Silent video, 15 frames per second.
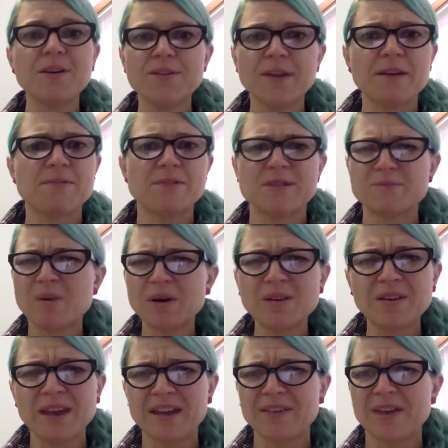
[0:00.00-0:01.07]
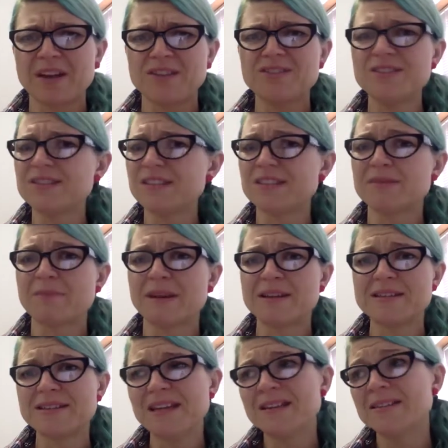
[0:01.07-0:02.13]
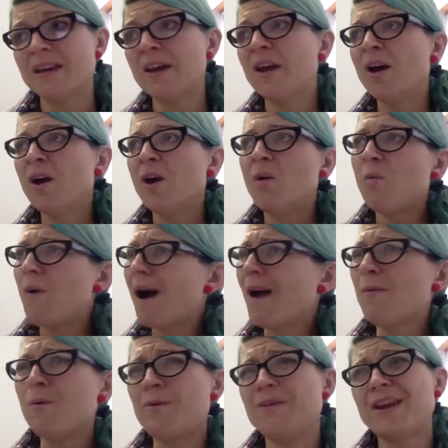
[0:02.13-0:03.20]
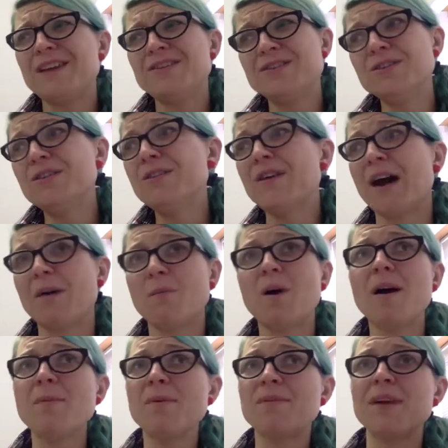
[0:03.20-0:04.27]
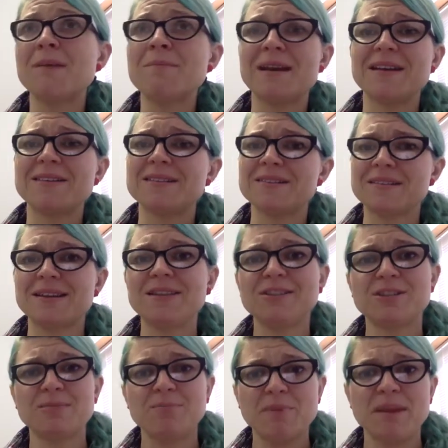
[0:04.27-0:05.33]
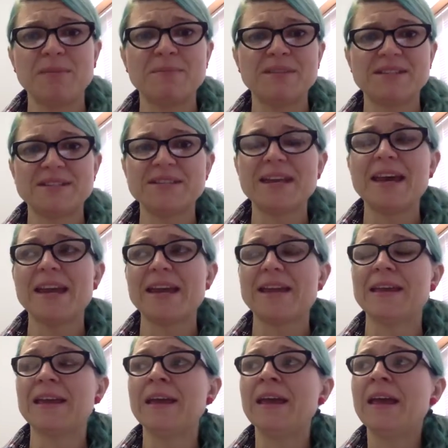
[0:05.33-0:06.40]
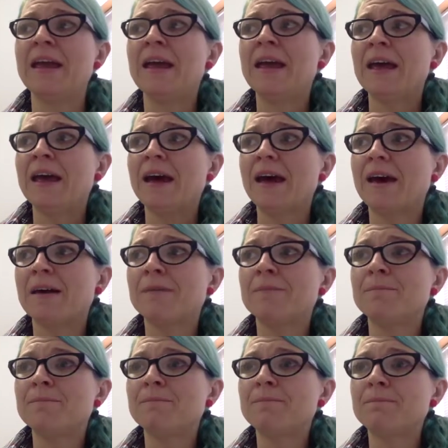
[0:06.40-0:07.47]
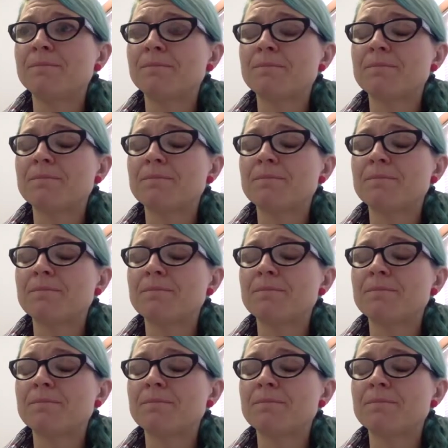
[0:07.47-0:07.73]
respond like that? It just doesn't make sense. Why would they do that? Why would they make such a big mistake? And